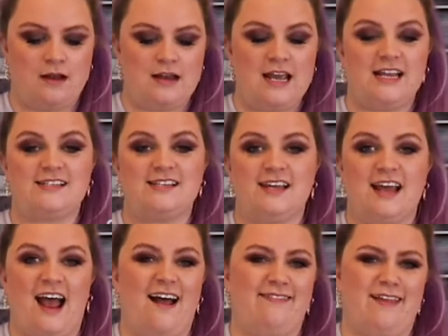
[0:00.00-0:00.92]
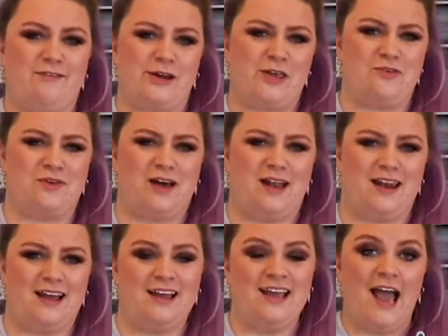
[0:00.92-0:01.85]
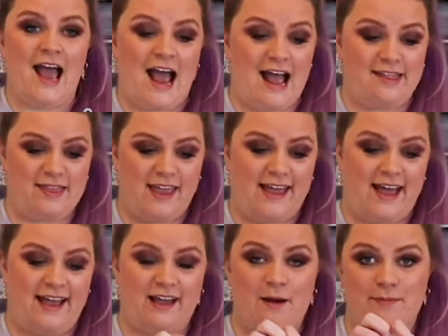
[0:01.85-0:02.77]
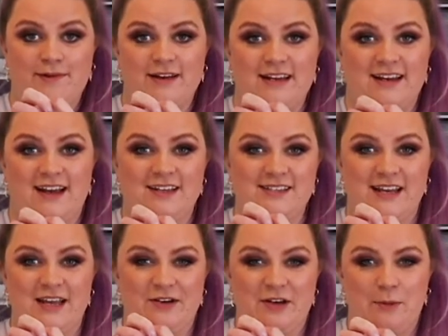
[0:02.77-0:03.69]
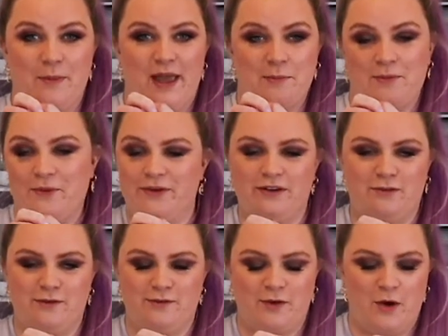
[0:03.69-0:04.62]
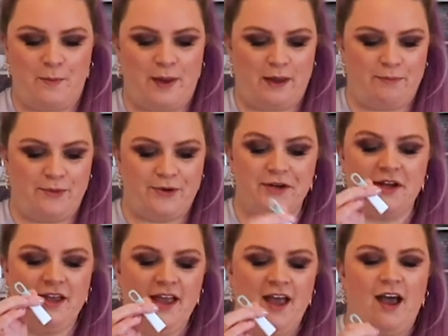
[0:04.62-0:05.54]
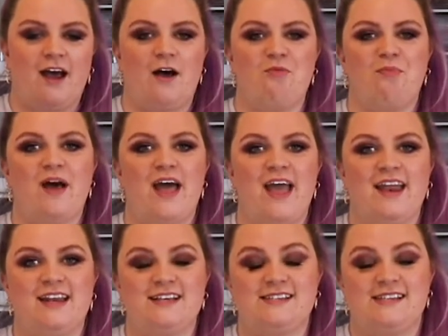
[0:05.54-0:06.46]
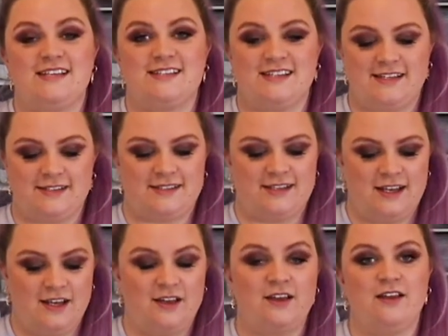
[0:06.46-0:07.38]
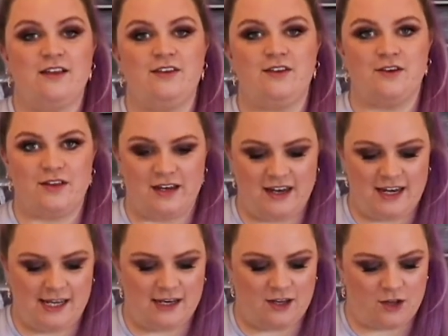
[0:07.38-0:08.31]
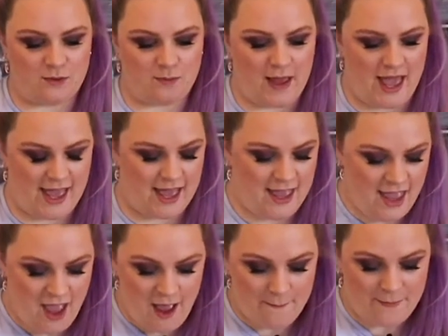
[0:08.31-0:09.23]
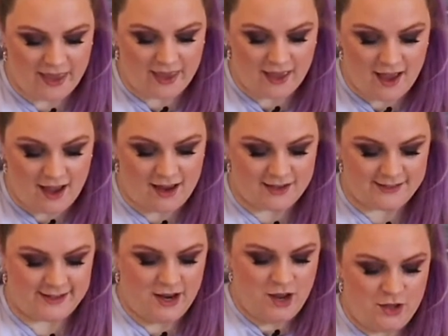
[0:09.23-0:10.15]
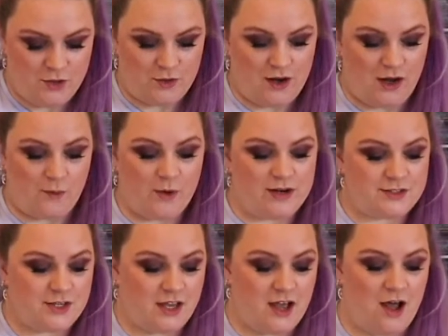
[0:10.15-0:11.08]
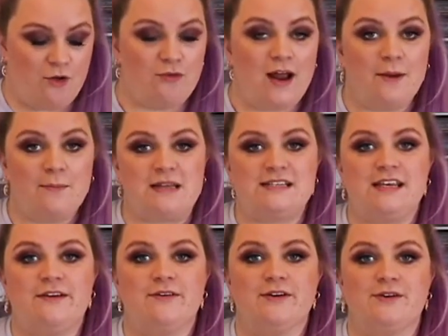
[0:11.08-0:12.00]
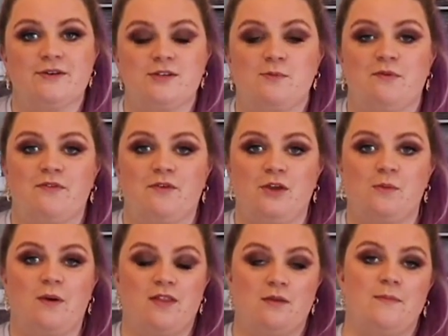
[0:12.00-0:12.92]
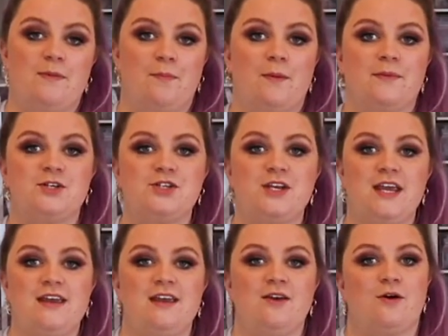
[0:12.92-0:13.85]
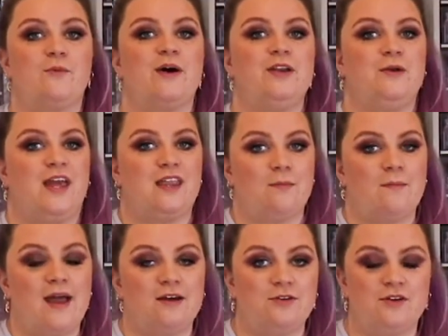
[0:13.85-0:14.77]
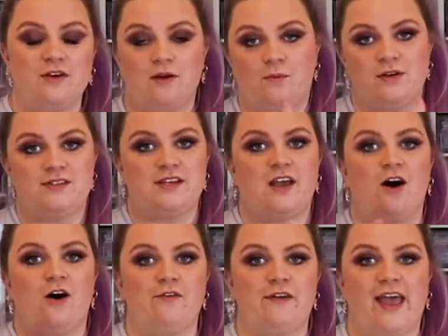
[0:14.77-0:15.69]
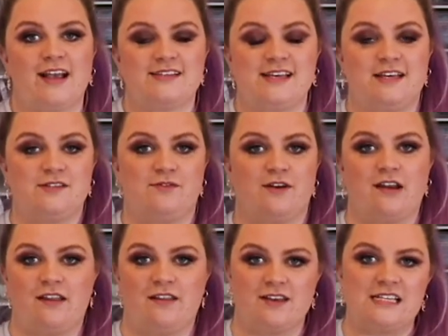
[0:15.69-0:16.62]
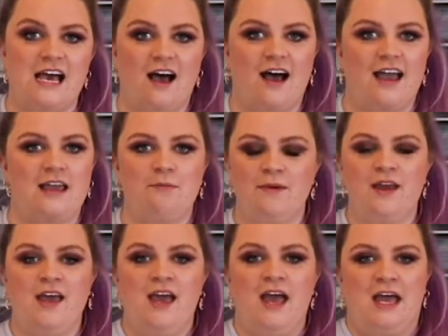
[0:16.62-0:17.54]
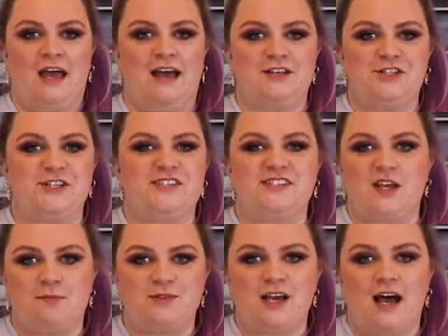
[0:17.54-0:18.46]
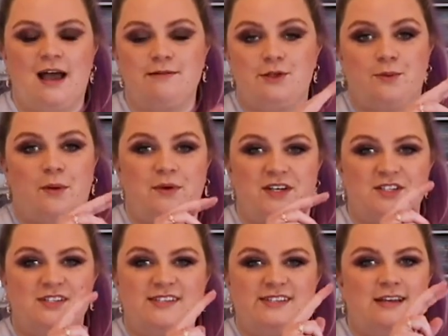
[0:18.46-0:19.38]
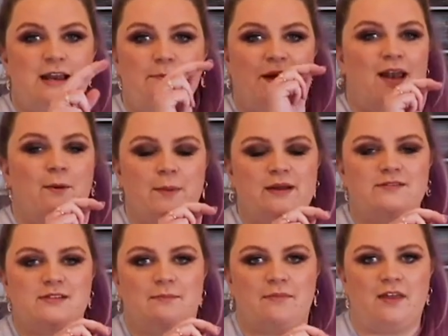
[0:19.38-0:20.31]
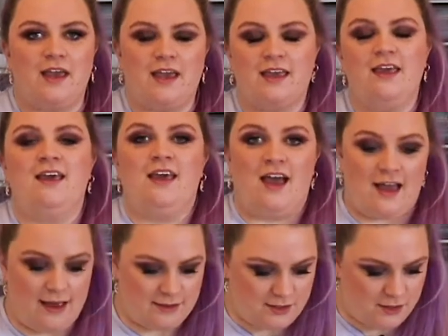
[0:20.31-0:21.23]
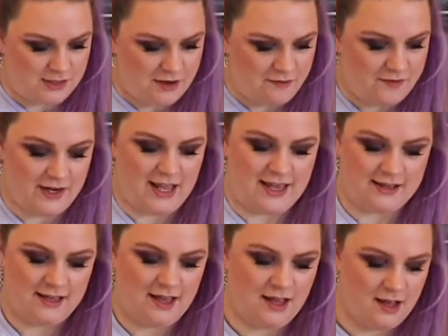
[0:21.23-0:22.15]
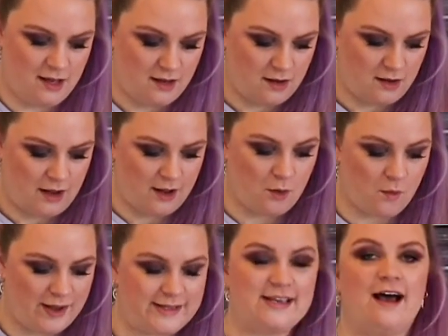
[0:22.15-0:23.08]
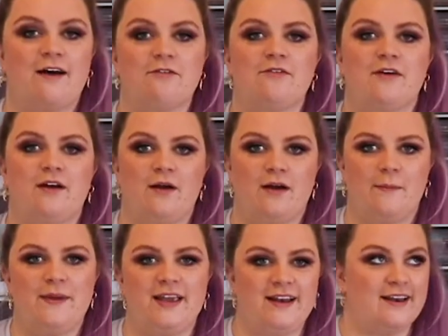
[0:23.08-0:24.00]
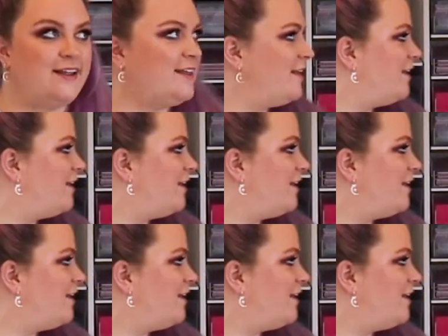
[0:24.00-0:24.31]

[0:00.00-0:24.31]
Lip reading: lid, and they're a cute colour, and they hang up really nicely on your pegboard if you've got a pegboard. But any scissors, you're going to need a good pair, because you're going to want to cut around materials before you put them in the machine, or when you get them out, you're going to want to cut off excess for another time. Just sometimes you might want to just snip a little bit of something. So definitely, I always have, I mean,